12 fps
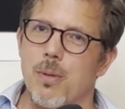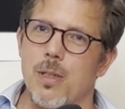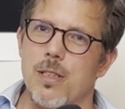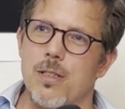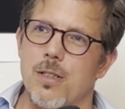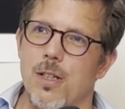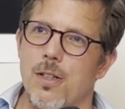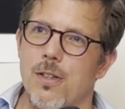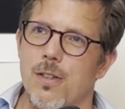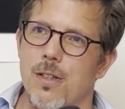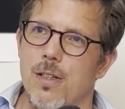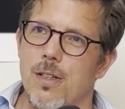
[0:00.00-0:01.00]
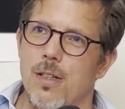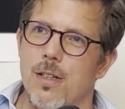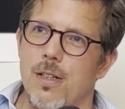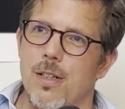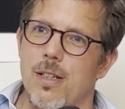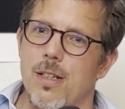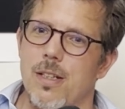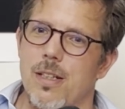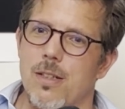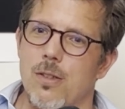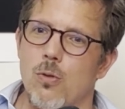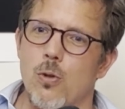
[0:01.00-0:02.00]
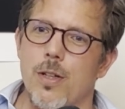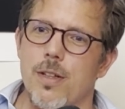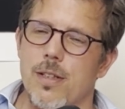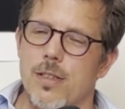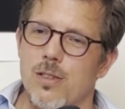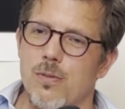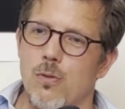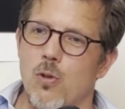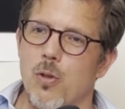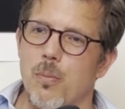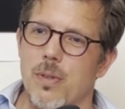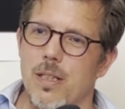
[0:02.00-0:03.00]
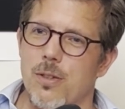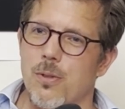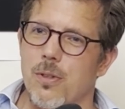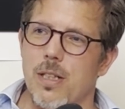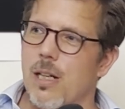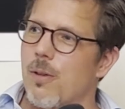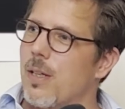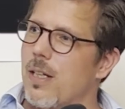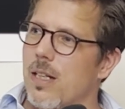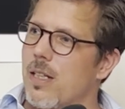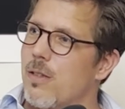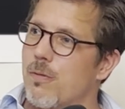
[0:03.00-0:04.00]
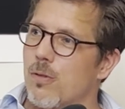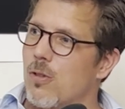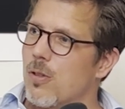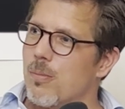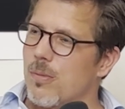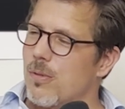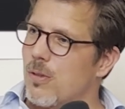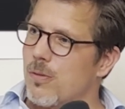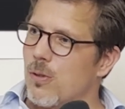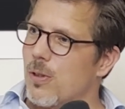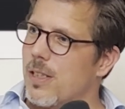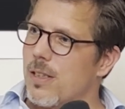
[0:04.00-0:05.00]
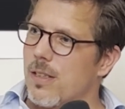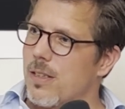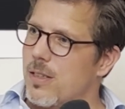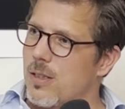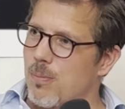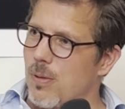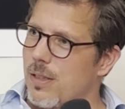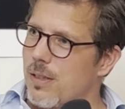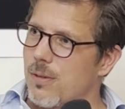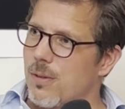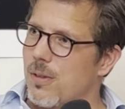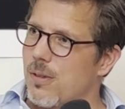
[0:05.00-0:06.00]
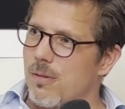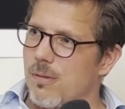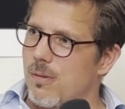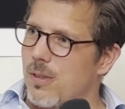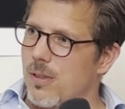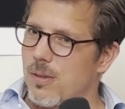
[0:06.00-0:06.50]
But it's not in an organized form that could carry any form of organized political